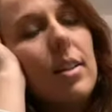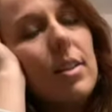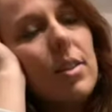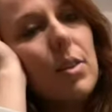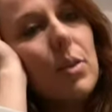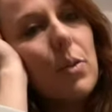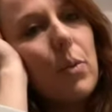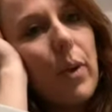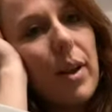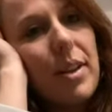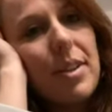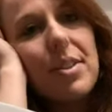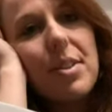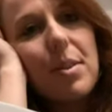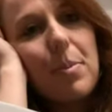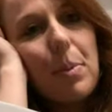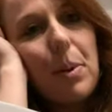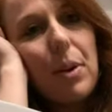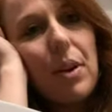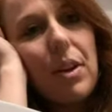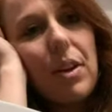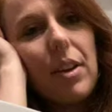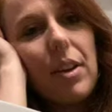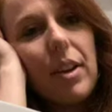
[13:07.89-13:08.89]

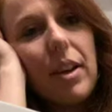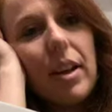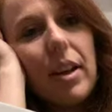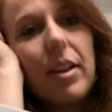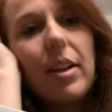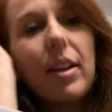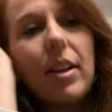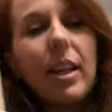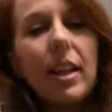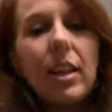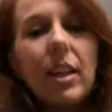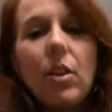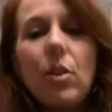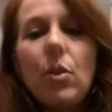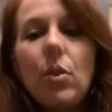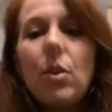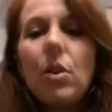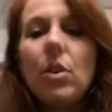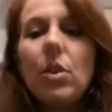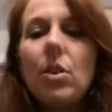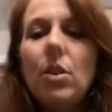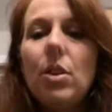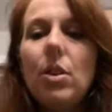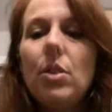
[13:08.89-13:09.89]
recipe, and
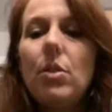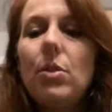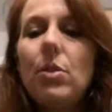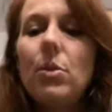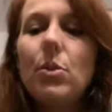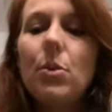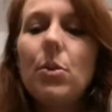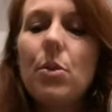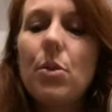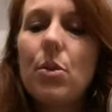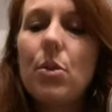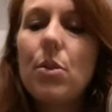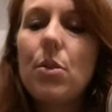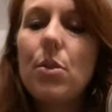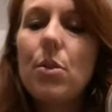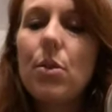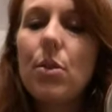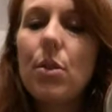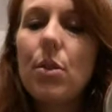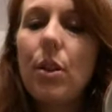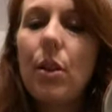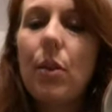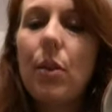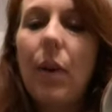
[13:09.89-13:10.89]

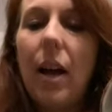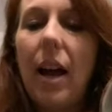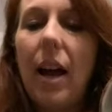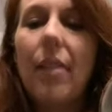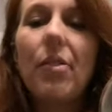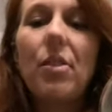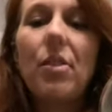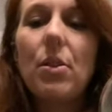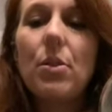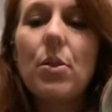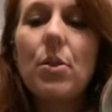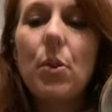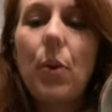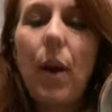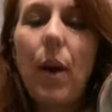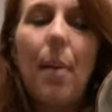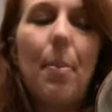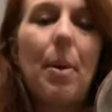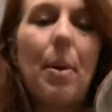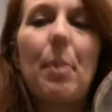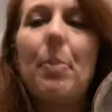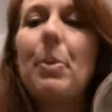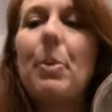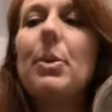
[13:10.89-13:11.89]
you don't have to use
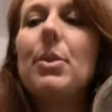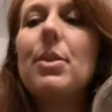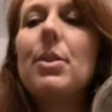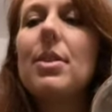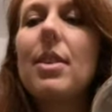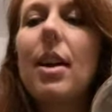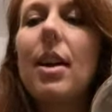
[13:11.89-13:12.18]
crab apples.